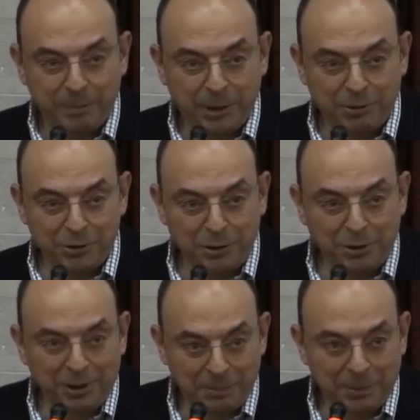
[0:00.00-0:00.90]
because the
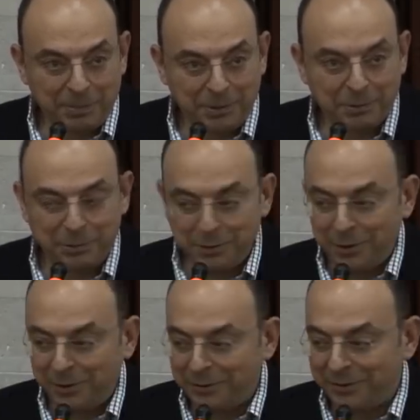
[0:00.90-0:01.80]
only people who
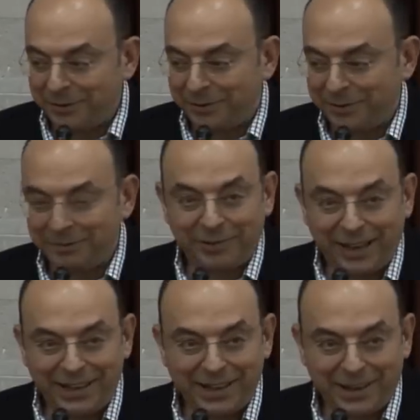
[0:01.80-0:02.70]
don't
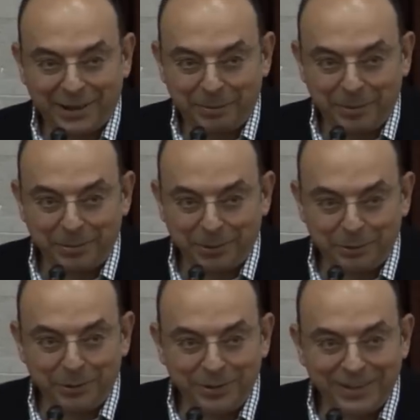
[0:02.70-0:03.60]
fail are the people
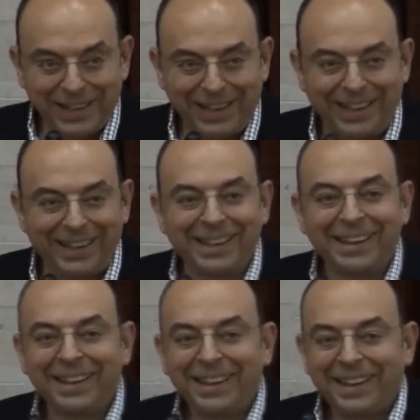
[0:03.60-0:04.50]
who don't try
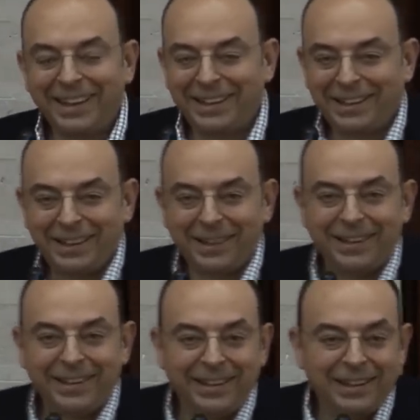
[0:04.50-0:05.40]
anything.
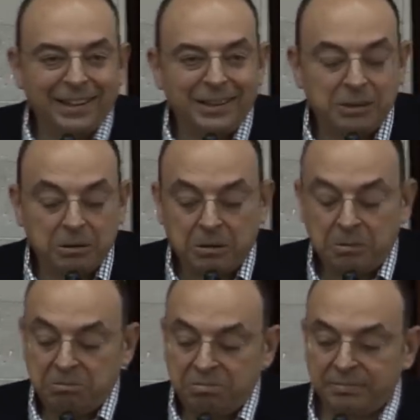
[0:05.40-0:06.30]

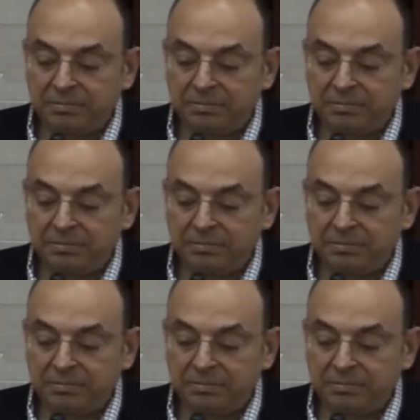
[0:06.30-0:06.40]
So